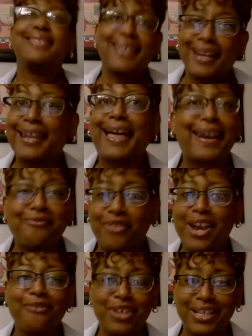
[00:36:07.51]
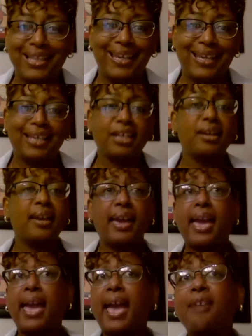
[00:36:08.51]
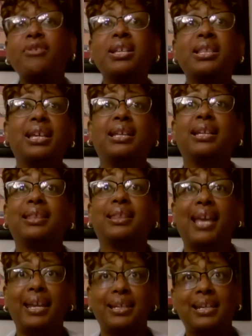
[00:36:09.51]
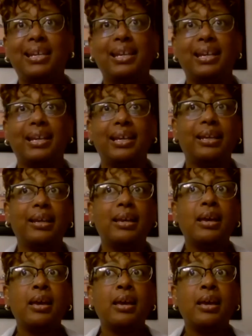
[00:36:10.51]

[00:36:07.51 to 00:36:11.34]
did a lot of everything. Everything that they did,